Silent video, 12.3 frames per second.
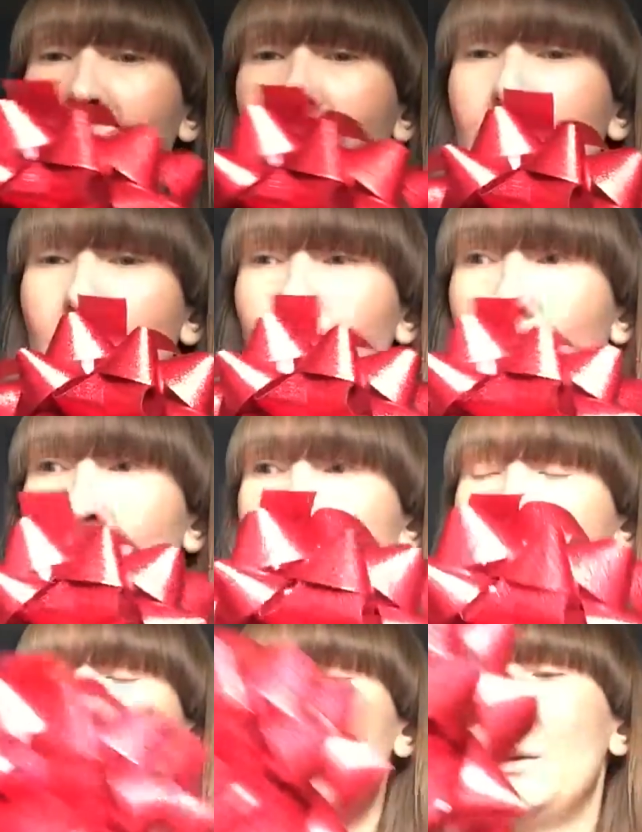kind of
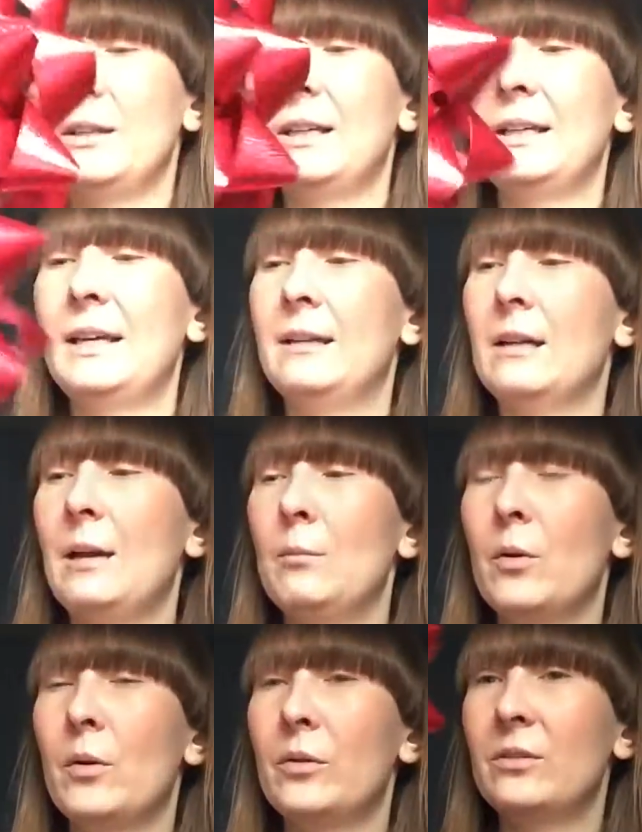presents, but again, I
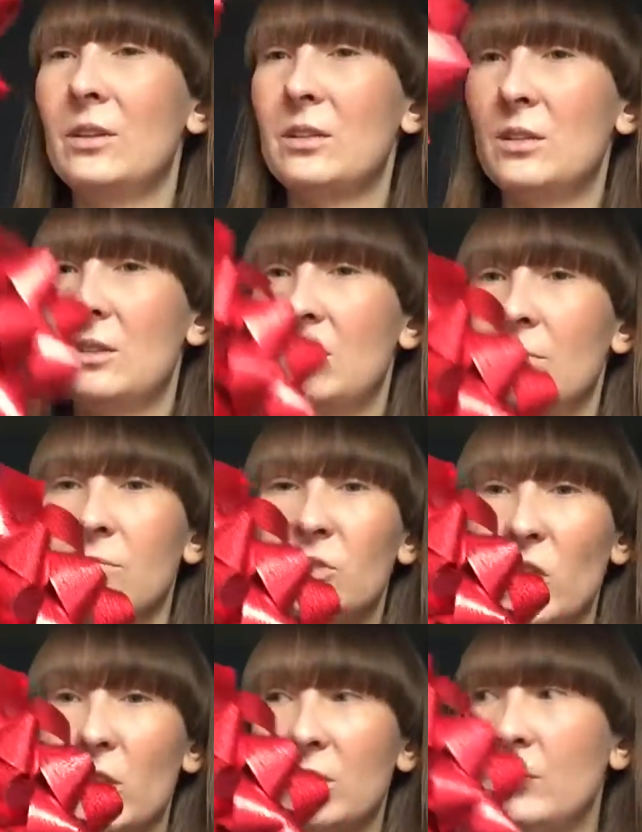bought this
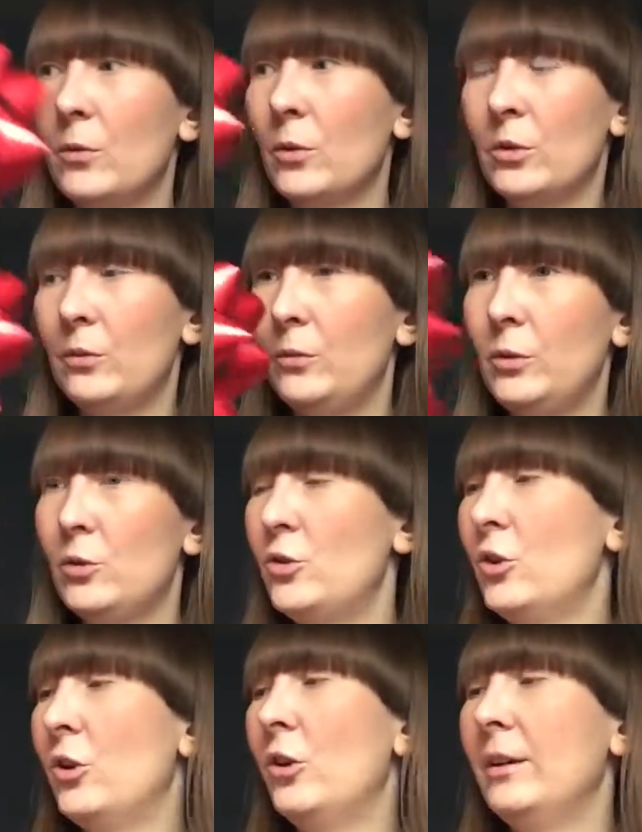just for the
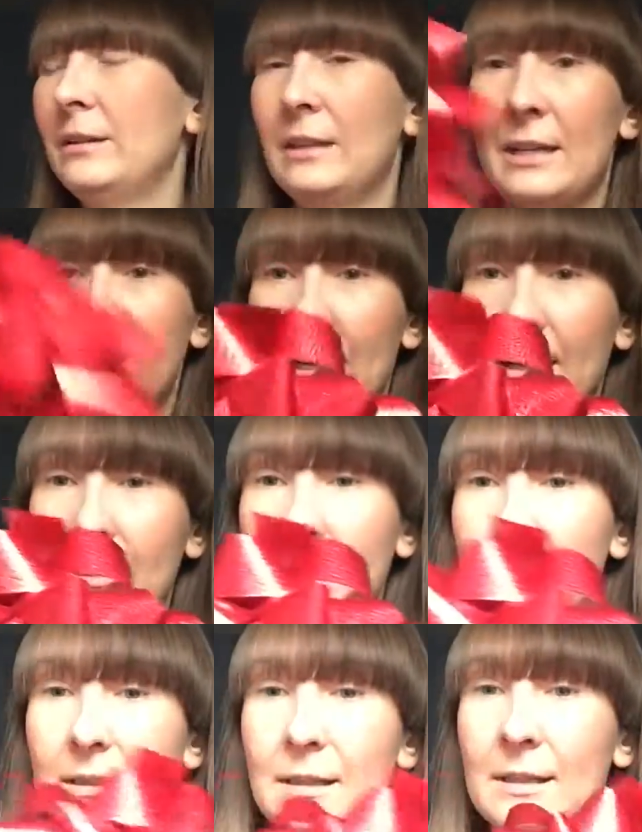future in case I
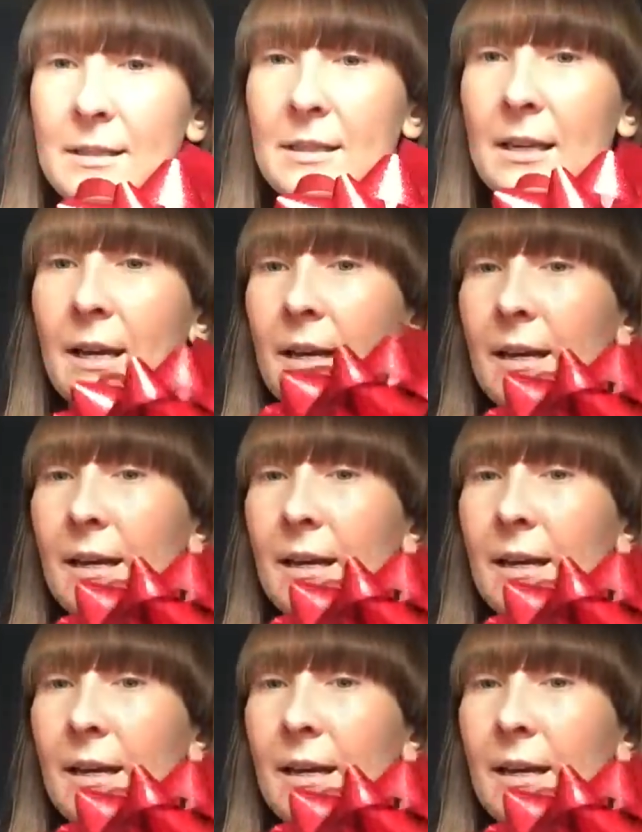need this.